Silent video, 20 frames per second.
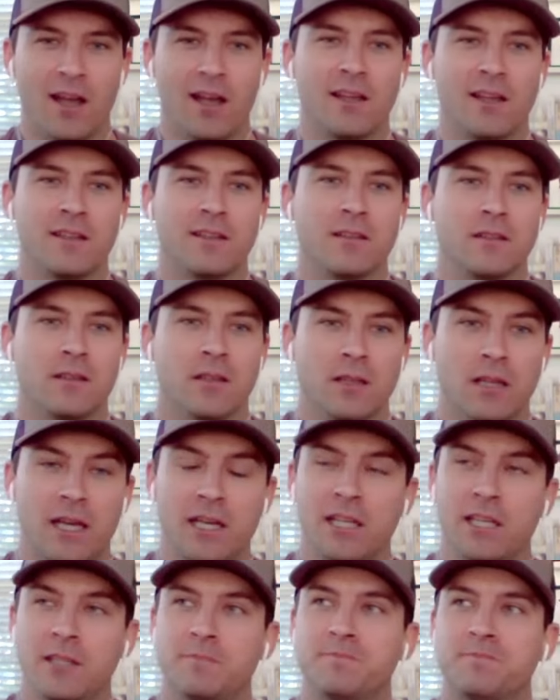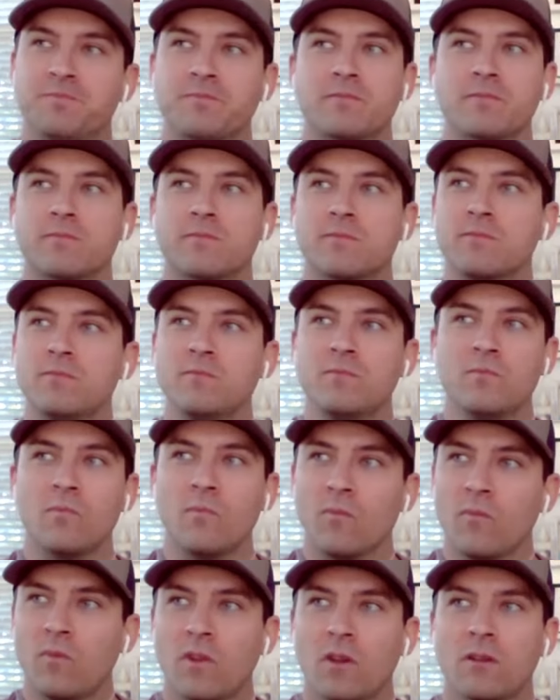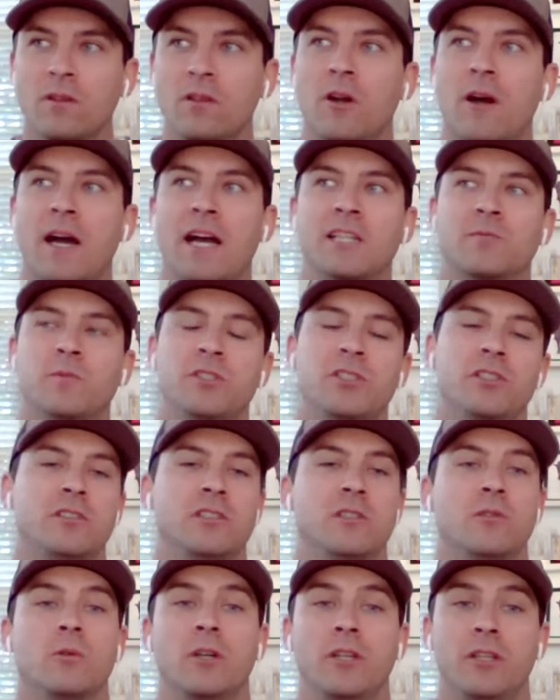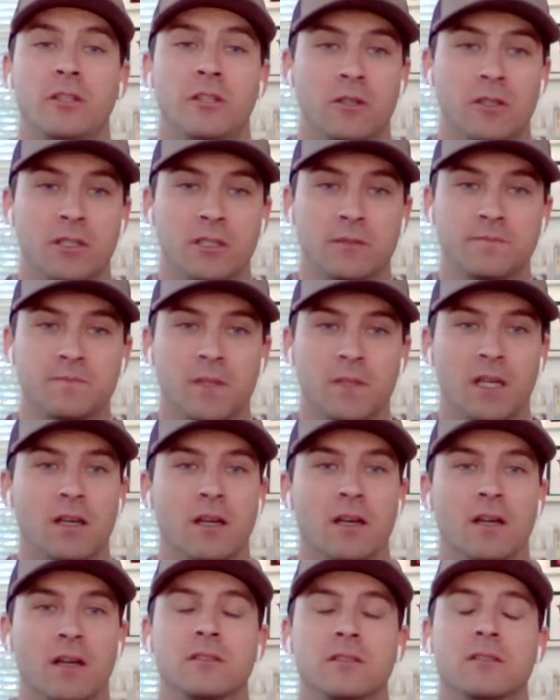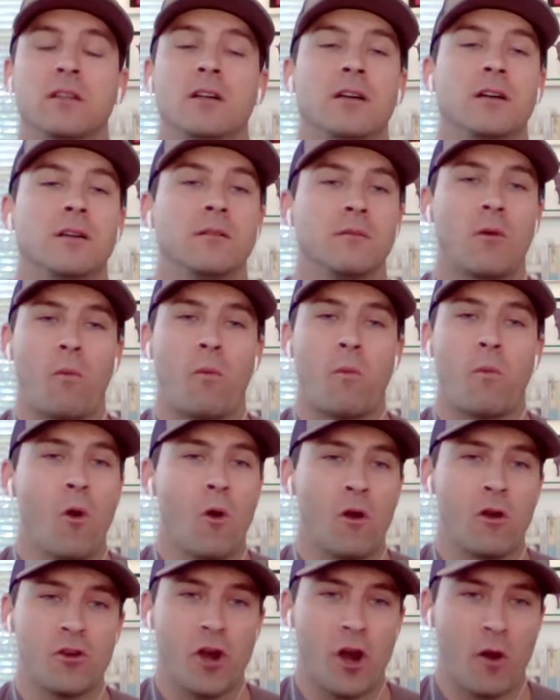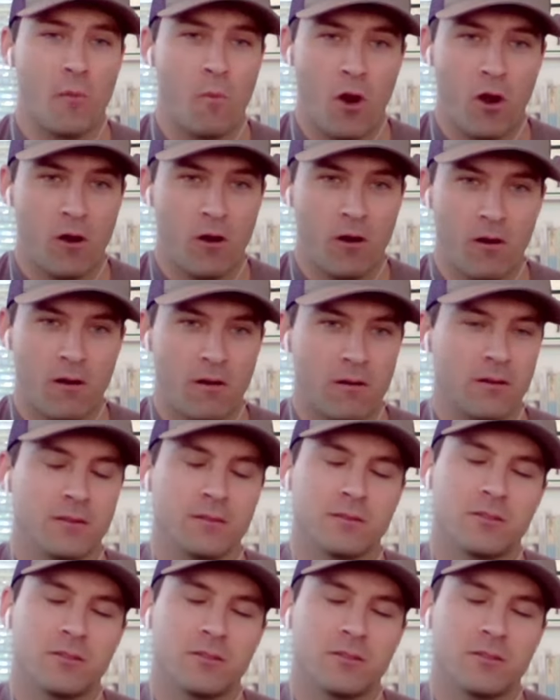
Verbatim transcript: And the lady, you know, asked me, she said, "What are you doing?" I said, uh, "I'm going to Jack Miner."